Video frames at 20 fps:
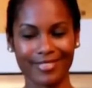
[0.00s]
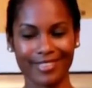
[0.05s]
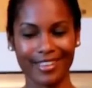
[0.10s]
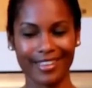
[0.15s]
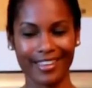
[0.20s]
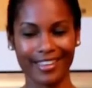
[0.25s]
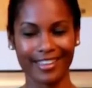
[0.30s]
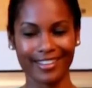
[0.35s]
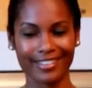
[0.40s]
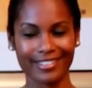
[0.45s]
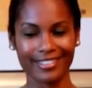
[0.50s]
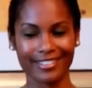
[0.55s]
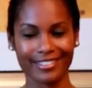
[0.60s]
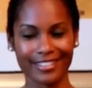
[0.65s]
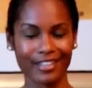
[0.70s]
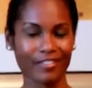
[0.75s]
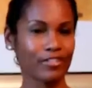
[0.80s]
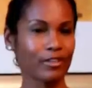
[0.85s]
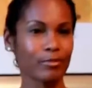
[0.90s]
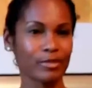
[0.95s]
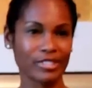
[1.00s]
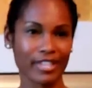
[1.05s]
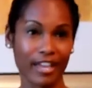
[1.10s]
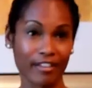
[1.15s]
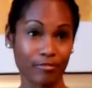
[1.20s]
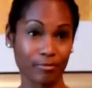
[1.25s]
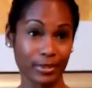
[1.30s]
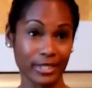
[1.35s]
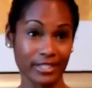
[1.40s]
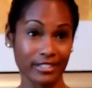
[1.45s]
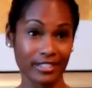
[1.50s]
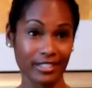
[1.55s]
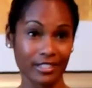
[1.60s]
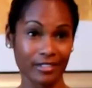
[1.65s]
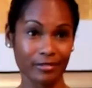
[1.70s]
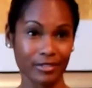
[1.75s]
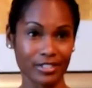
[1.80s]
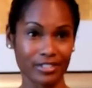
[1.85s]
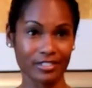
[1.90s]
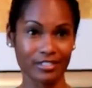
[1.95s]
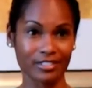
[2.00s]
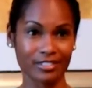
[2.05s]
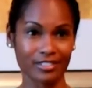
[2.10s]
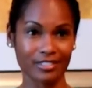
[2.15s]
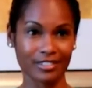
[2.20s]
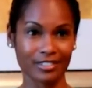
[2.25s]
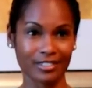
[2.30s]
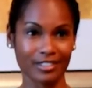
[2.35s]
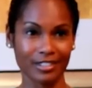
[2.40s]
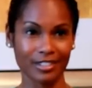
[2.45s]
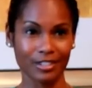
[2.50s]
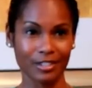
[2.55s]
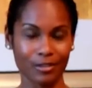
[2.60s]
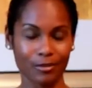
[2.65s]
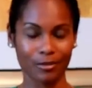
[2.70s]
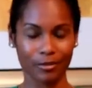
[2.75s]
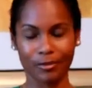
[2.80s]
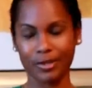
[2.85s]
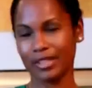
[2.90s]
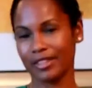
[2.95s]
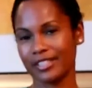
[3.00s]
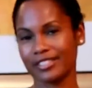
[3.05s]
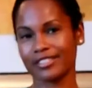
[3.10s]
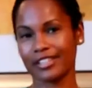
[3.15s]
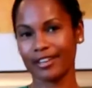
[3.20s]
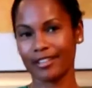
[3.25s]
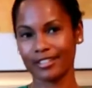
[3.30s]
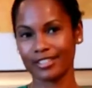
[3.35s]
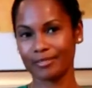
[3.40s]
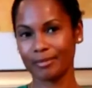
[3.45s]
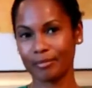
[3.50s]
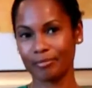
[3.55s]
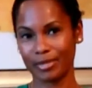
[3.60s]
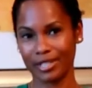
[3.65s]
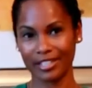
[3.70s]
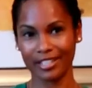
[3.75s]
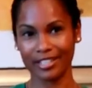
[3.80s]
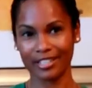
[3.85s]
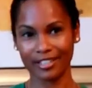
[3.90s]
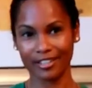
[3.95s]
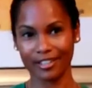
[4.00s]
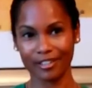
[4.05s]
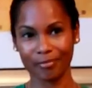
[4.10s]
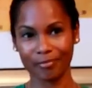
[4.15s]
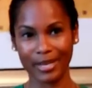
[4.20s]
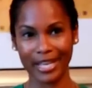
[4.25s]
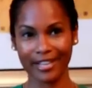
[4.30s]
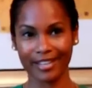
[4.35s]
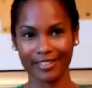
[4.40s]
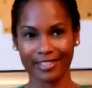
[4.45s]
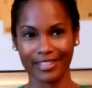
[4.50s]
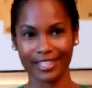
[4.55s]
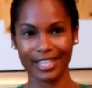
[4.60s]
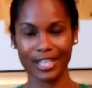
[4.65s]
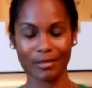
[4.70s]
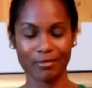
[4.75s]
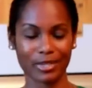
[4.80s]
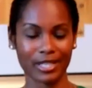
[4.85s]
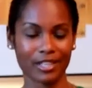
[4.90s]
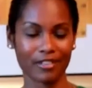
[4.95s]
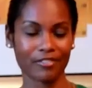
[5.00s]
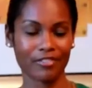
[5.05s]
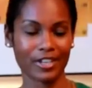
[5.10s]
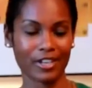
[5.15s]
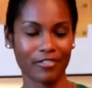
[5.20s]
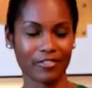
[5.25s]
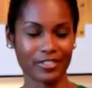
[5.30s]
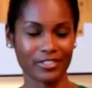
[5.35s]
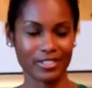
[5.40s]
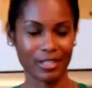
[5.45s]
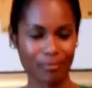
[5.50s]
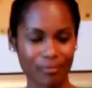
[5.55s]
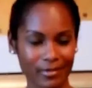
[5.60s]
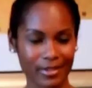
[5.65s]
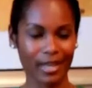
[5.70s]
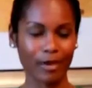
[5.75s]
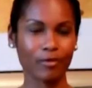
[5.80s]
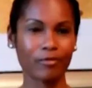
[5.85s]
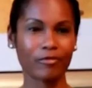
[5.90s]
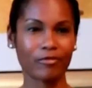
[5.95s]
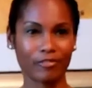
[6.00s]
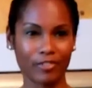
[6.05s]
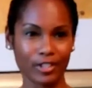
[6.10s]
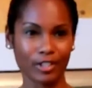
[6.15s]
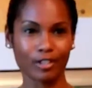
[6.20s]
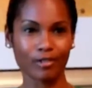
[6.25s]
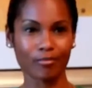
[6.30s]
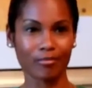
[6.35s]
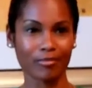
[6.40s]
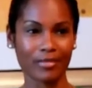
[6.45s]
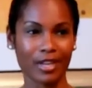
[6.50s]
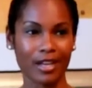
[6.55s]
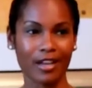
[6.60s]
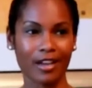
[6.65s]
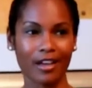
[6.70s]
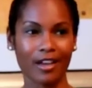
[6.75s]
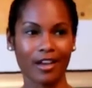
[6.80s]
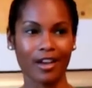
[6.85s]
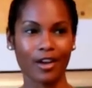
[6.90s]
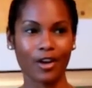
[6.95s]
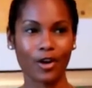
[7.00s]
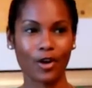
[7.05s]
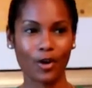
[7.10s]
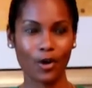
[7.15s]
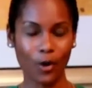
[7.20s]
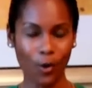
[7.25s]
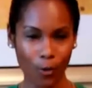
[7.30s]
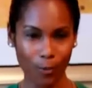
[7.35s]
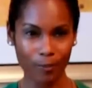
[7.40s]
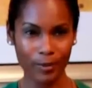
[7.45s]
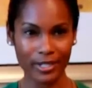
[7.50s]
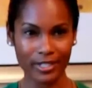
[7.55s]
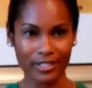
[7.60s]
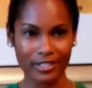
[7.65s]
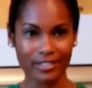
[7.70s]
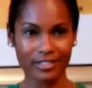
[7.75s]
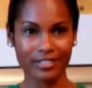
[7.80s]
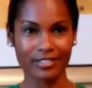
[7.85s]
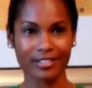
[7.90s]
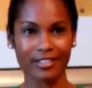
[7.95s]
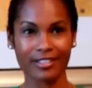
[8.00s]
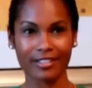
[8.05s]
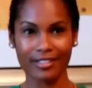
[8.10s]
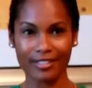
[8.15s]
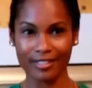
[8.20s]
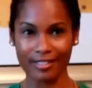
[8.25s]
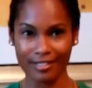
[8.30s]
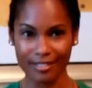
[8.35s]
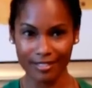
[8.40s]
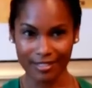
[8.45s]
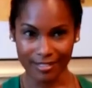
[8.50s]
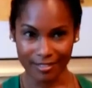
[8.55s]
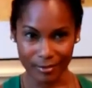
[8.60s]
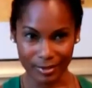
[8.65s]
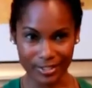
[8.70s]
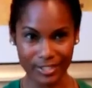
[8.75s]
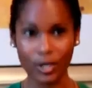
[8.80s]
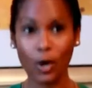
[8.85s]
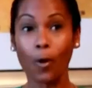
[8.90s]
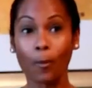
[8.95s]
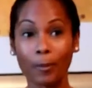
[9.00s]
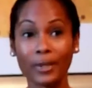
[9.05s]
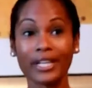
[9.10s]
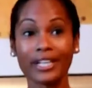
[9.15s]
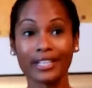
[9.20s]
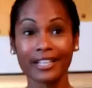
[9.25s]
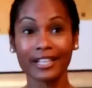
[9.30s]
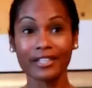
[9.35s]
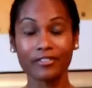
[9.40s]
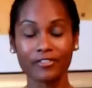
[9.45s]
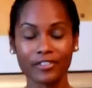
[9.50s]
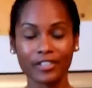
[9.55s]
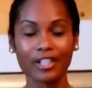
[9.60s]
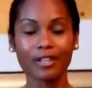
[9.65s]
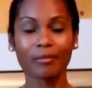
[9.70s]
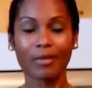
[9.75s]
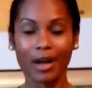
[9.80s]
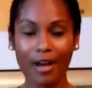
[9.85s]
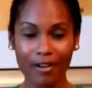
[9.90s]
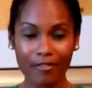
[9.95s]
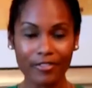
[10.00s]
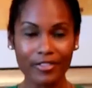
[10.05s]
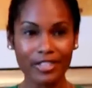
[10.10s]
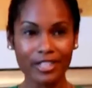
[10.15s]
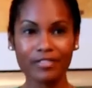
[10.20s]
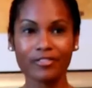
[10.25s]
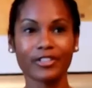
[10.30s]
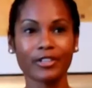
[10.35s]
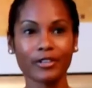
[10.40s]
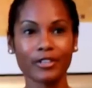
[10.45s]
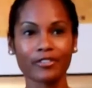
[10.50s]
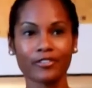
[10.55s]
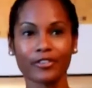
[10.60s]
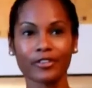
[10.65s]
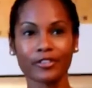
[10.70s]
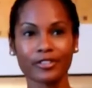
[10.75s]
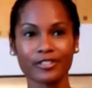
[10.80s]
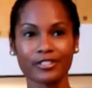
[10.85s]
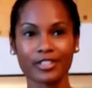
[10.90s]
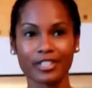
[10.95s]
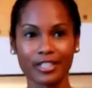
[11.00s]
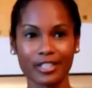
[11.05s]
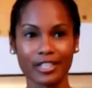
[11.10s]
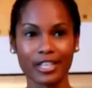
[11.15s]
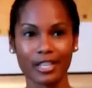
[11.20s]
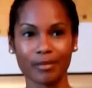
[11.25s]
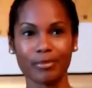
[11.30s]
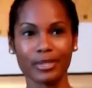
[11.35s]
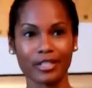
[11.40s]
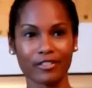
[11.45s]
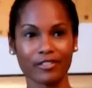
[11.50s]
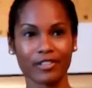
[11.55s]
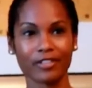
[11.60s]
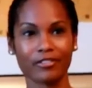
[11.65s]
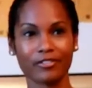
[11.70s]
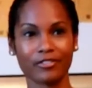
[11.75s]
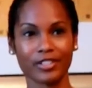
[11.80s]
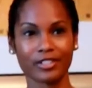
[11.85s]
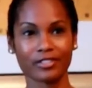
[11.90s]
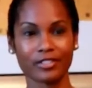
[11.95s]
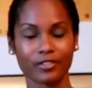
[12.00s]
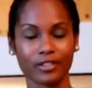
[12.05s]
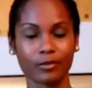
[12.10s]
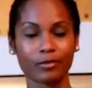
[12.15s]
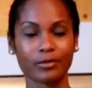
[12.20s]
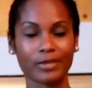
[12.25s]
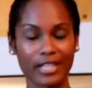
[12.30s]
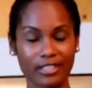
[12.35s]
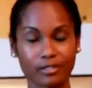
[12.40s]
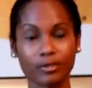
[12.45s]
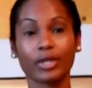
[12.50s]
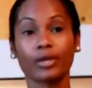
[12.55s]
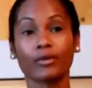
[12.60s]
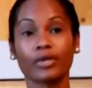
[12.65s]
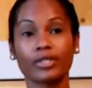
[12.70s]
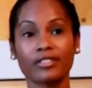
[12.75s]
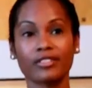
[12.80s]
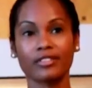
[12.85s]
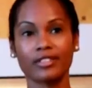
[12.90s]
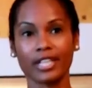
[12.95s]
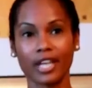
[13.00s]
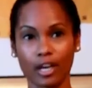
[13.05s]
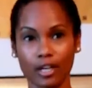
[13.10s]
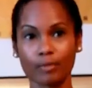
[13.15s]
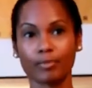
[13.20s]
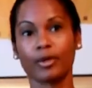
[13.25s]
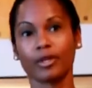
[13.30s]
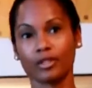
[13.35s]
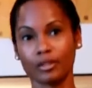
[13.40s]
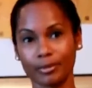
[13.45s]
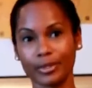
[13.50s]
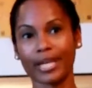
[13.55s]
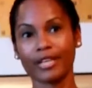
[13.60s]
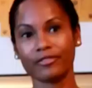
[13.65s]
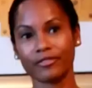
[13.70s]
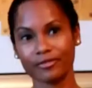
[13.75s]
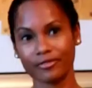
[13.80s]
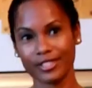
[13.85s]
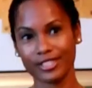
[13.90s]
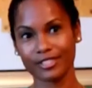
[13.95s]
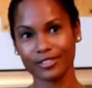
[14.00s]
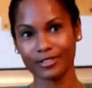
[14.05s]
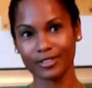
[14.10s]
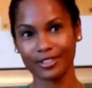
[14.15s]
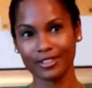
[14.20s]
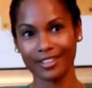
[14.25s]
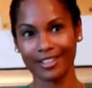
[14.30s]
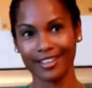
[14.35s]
And that film was Have Plenty, which is one of the exciting things about being here back at the ABFF, is that that film was the opening night film of the very first ABFF festival. That's when it was the Acapulco Black Film Festival.